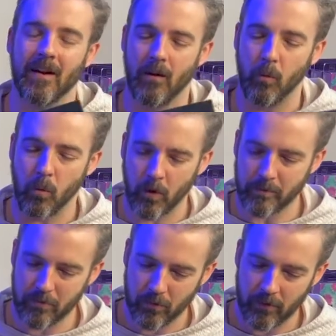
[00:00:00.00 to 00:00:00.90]
a
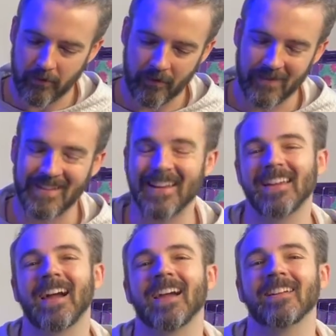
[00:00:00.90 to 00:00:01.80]
waterproof,
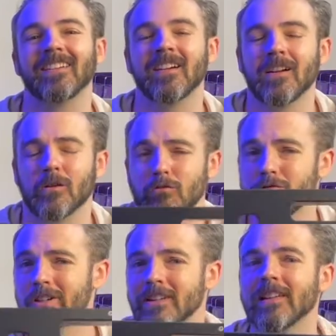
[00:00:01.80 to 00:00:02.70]
dedicated,
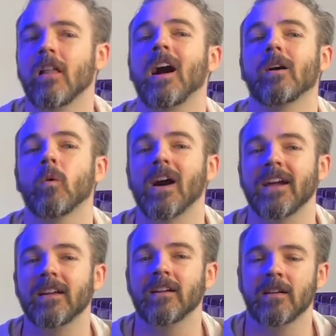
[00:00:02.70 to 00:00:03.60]
really
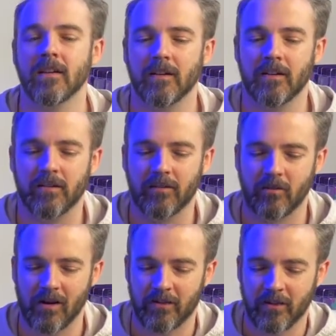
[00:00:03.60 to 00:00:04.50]
lightweight,
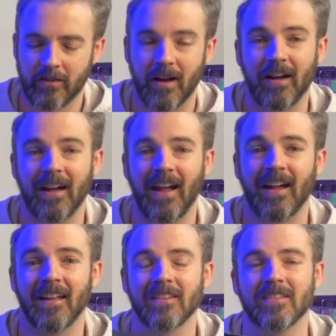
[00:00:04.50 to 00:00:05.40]
constructed
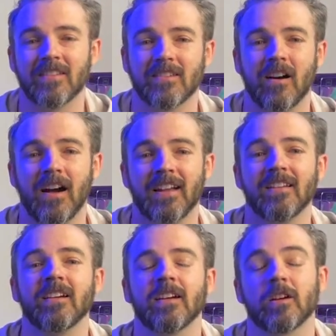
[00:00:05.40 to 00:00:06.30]
and
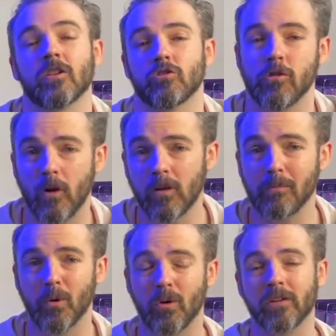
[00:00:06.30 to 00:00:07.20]
designed controller
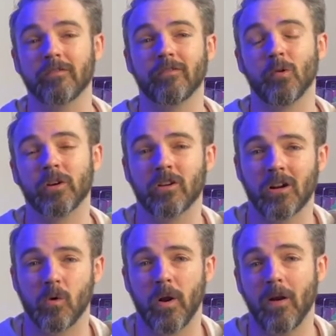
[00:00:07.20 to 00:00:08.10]
board for your
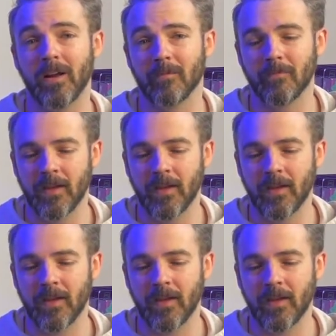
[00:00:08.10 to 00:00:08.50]
aquarium.